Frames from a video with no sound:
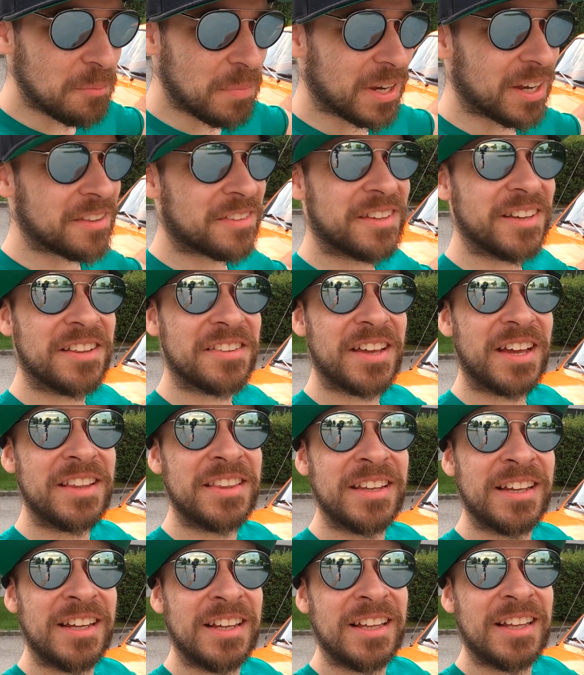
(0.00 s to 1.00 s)
But until
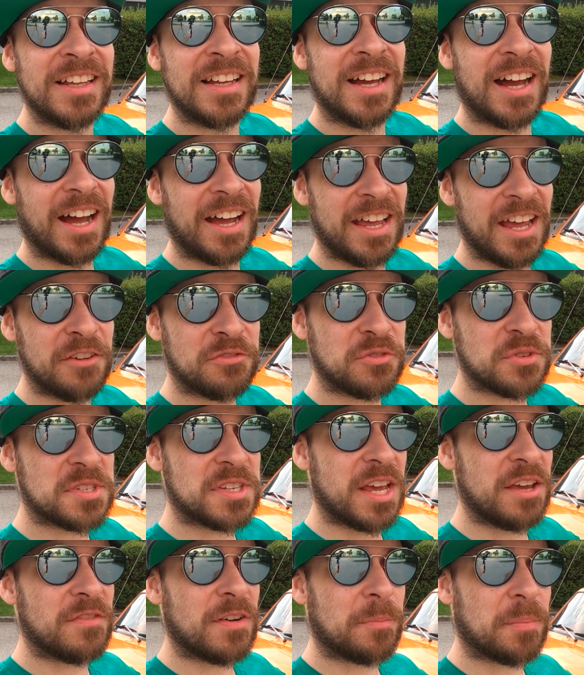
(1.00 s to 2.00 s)
then I have to
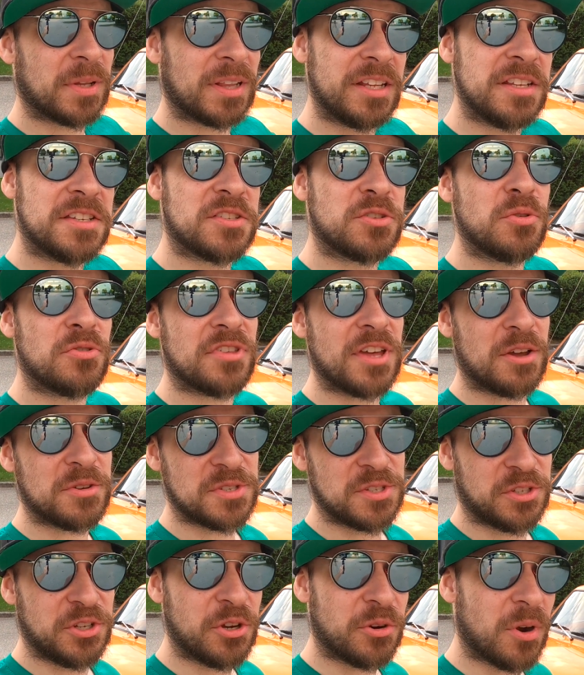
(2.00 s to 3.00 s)
save up at least
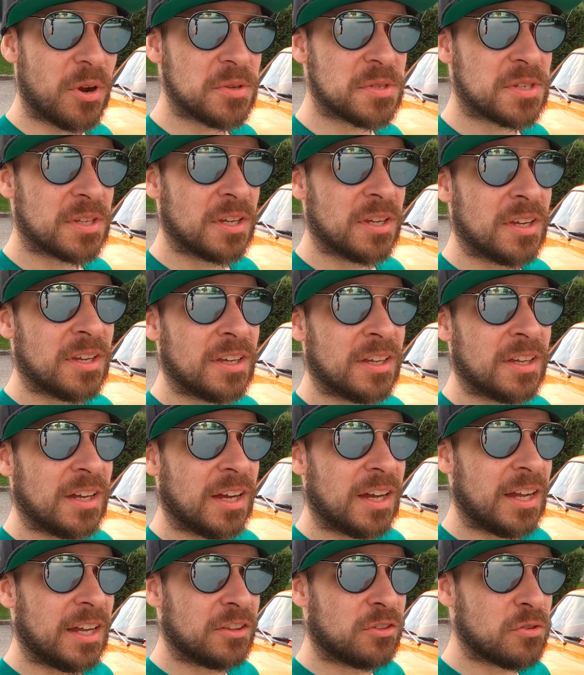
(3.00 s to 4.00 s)
2,000 euros,
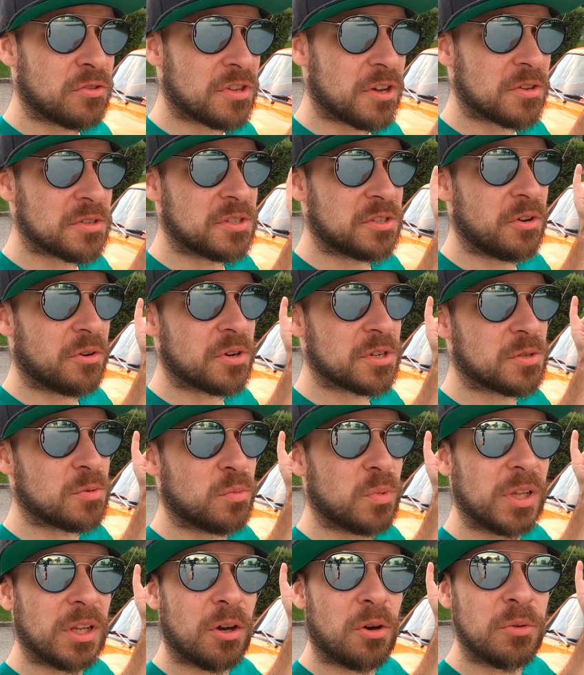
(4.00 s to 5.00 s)
and 2,000 euros
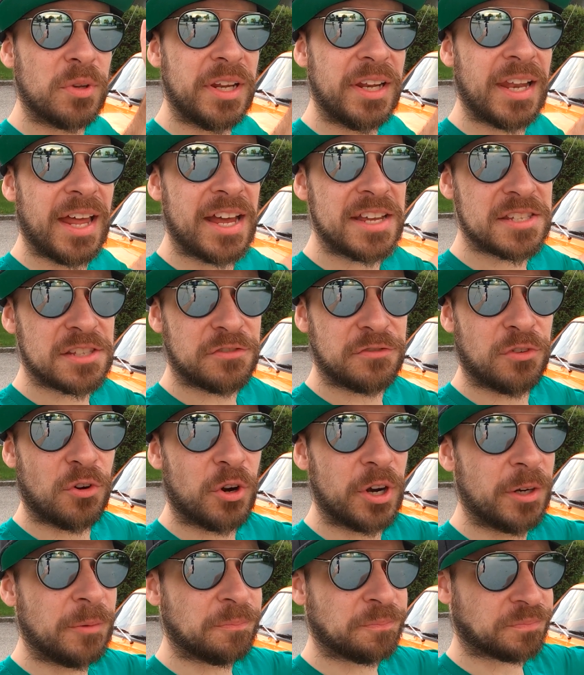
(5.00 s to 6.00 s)
will only last
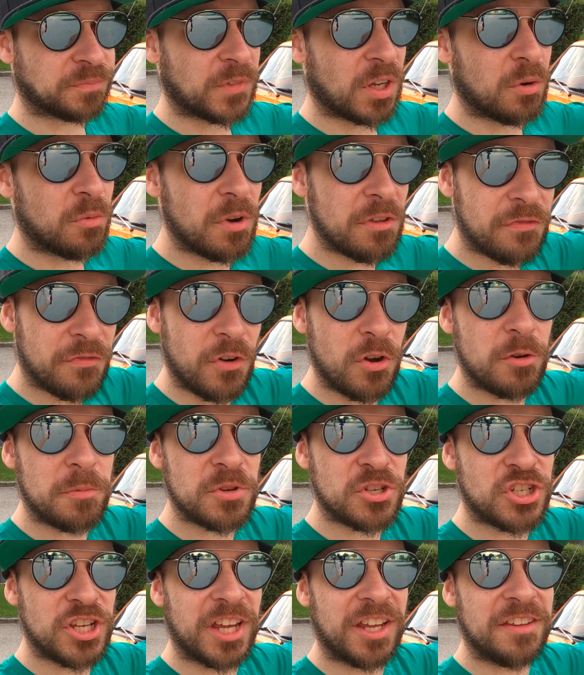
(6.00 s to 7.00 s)
for
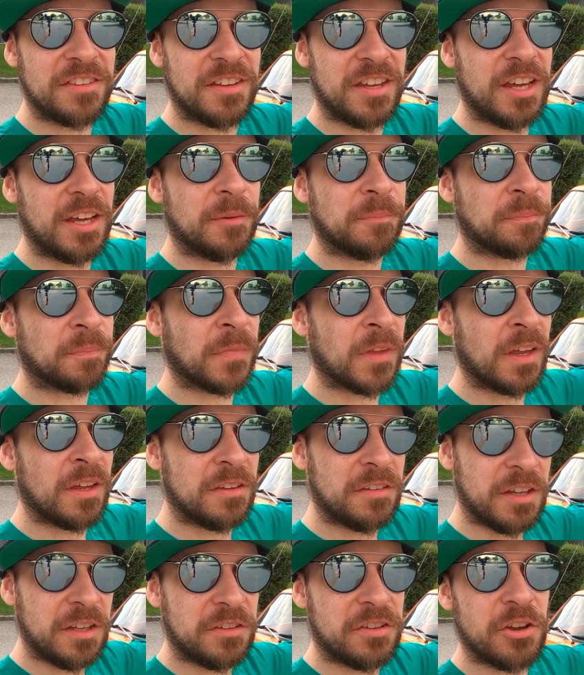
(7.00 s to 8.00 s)
refurbishing the
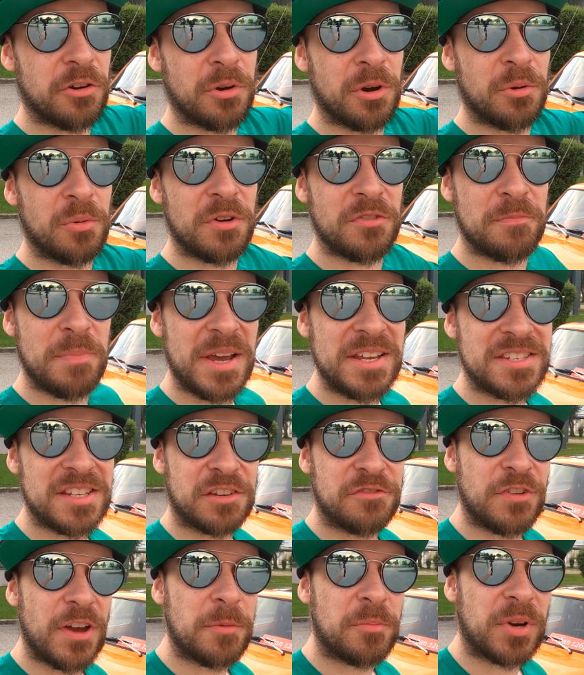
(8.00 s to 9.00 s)
interior with
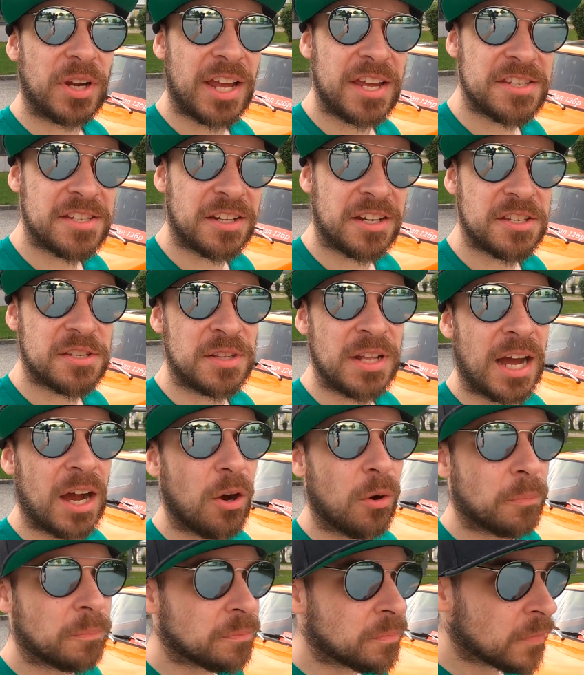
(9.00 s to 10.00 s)
basic fabric as it is
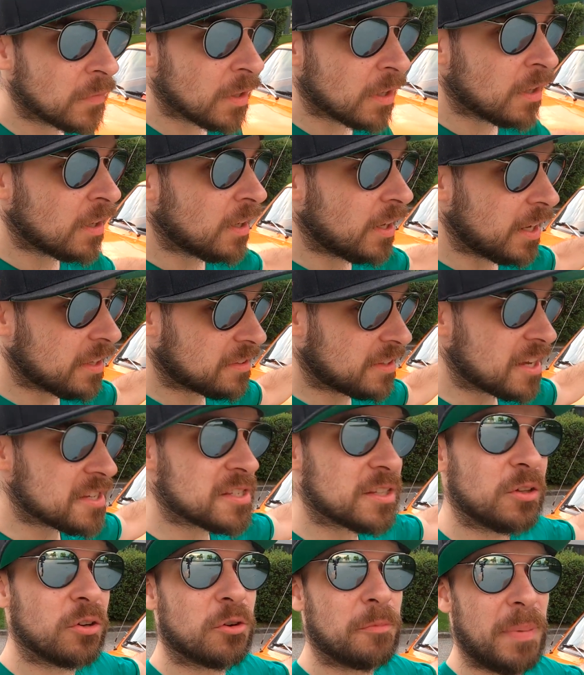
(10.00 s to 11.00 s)
now. It
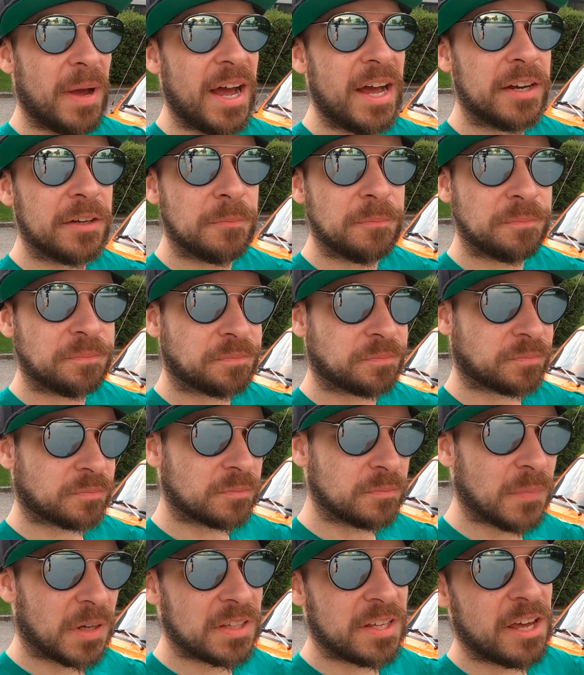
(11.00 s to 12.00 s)
doesn't look bad,
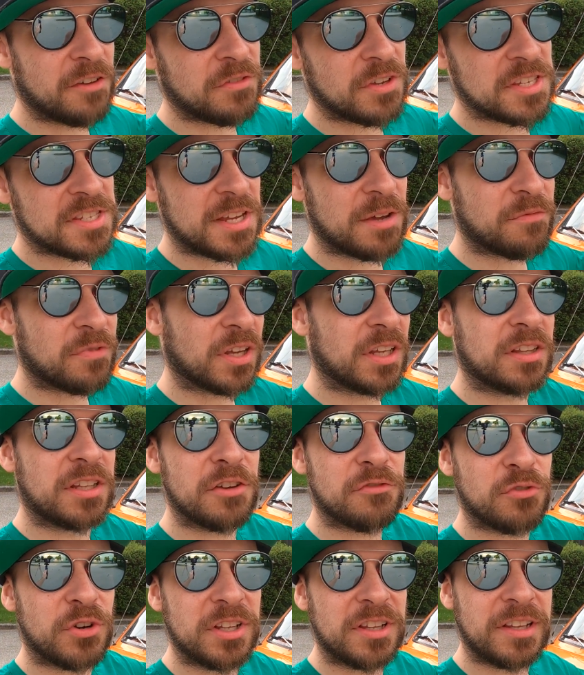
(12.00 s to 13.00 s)
but having something
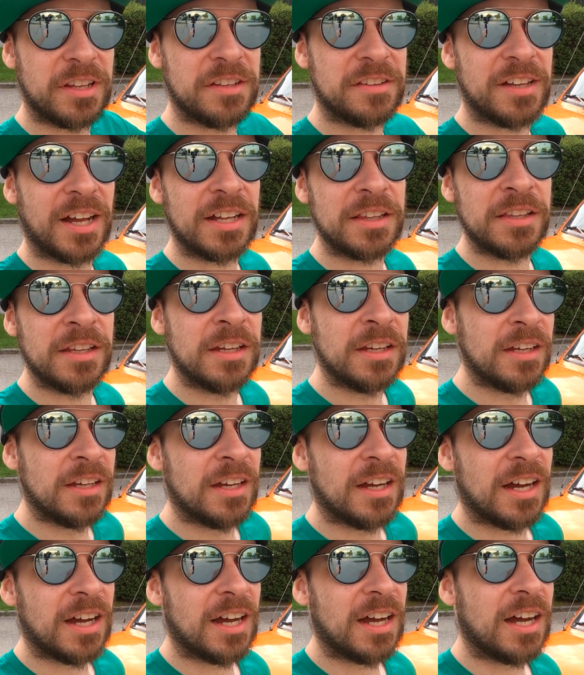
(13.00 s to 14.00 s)
differently done
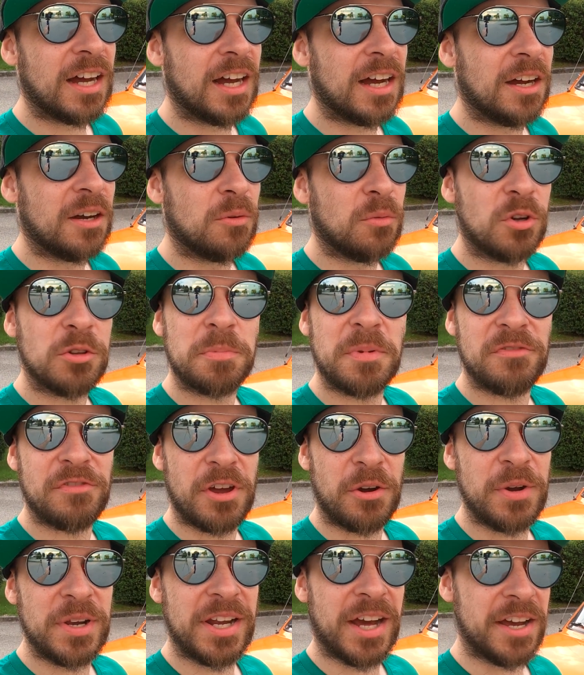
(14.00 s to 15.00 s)
would be
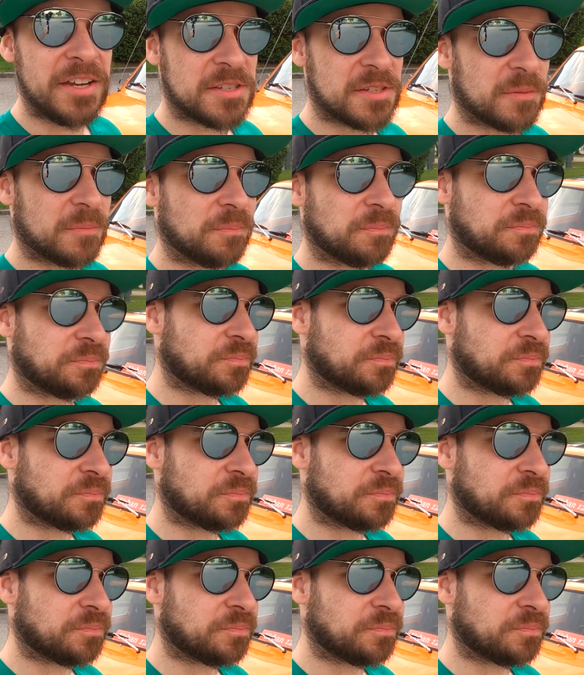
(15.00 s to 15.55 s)
very nice.